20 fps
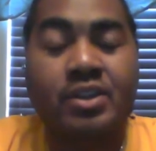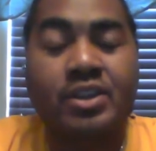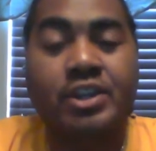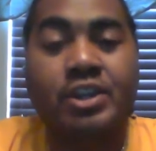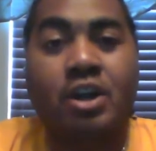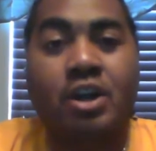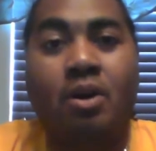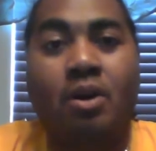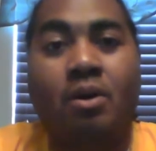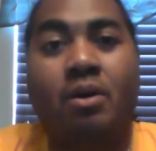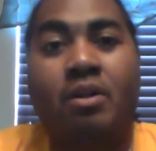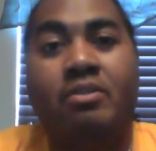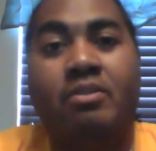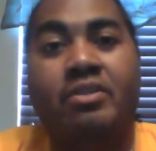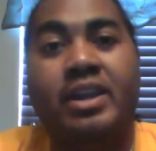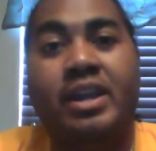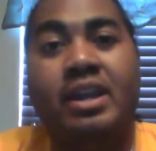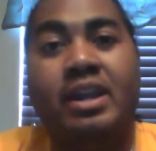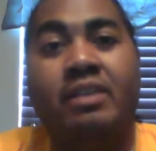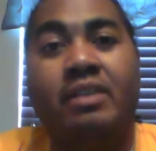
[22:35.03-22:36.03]

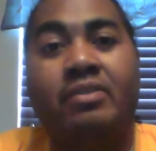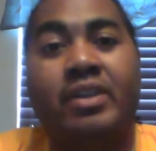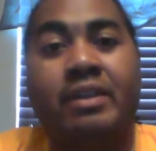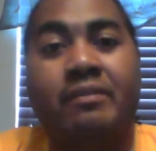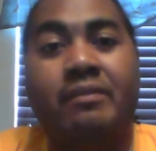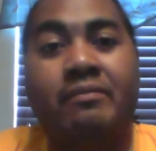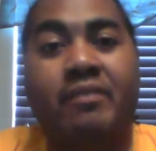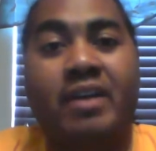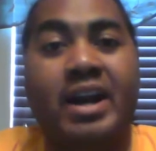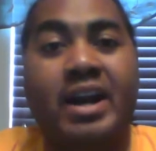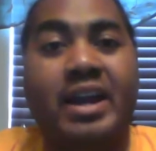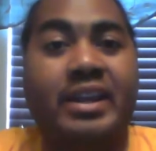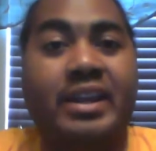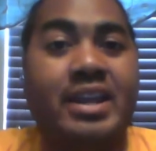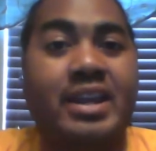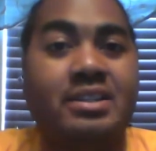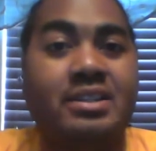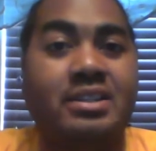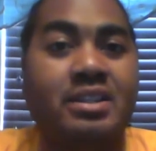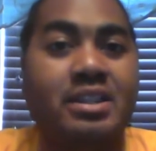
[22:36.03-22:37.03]
They
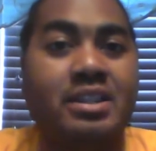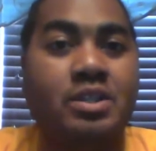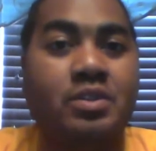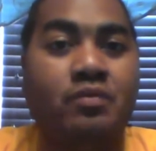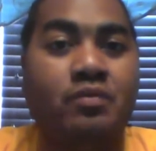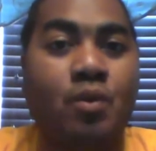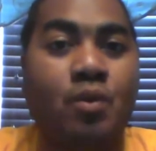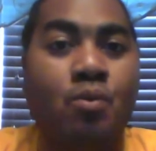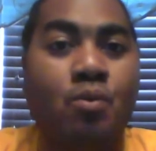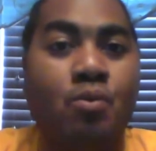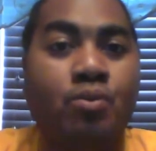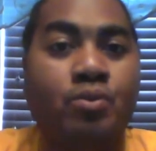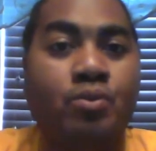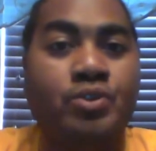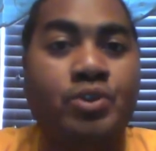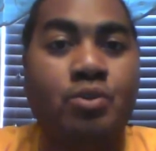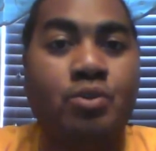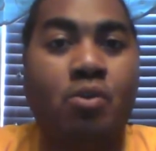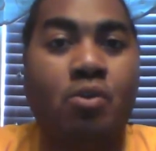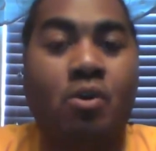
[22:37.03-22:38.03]
finance these
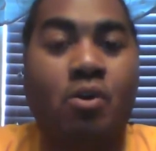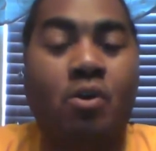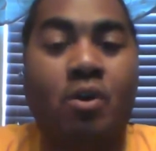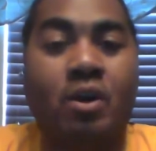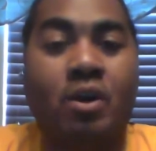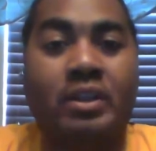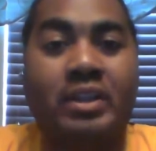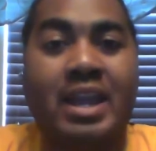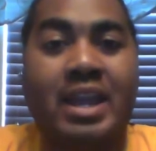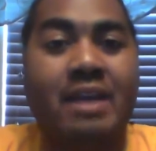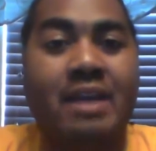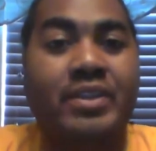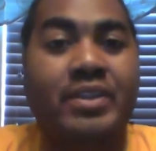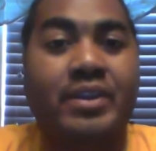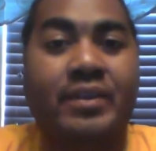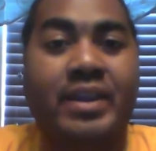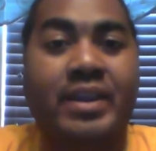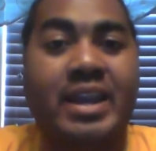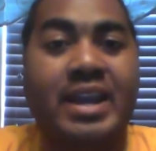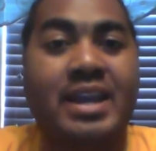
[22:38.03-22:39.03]
fools who are they have
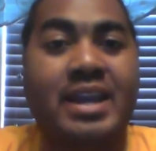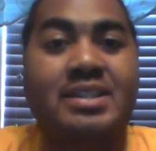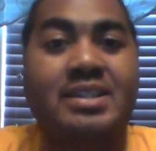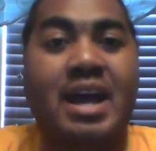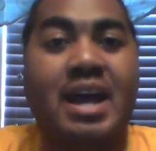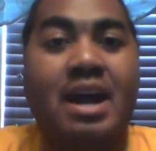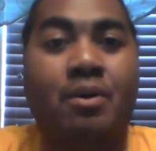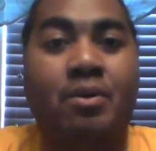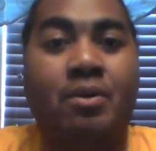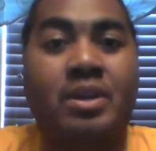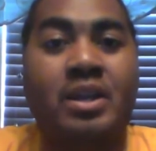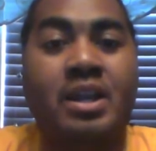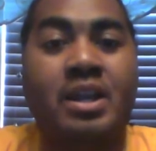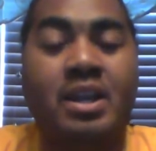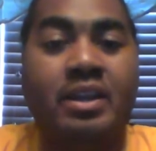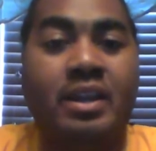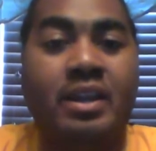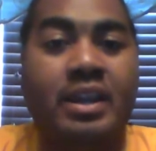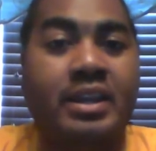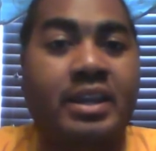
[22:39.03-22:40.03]
their hands out,
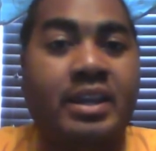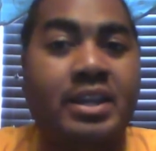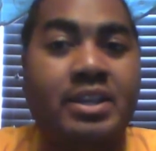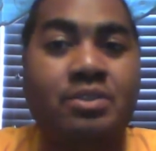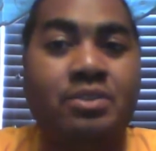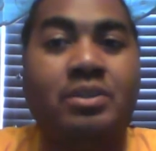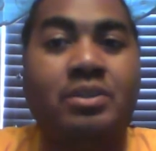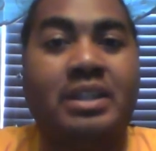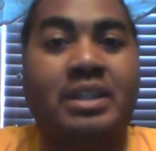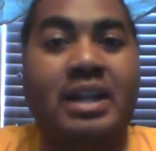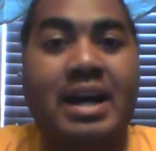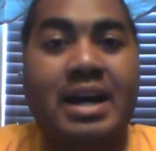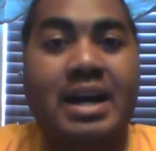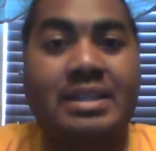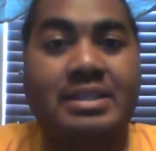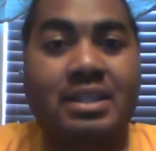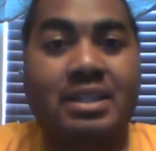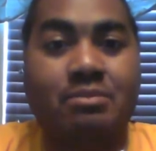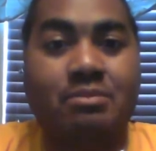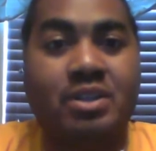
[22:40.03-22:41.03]
and they
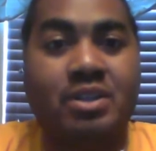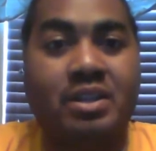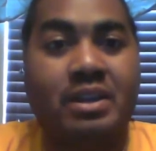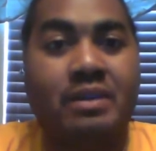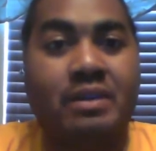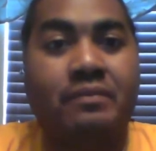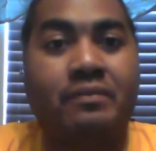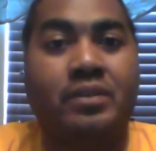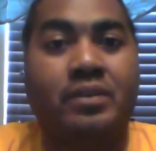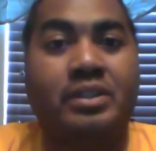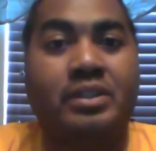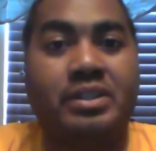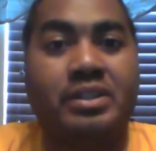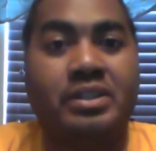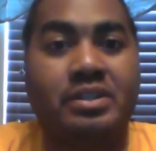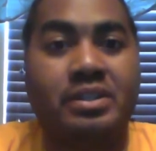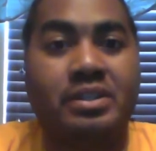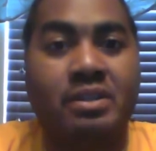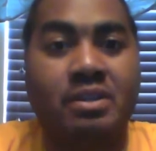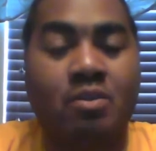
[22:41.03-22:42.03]
utilize them to their
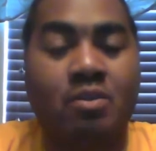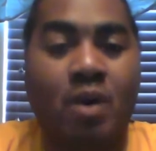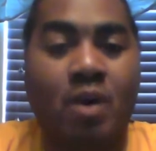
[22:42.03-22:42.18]
fullest.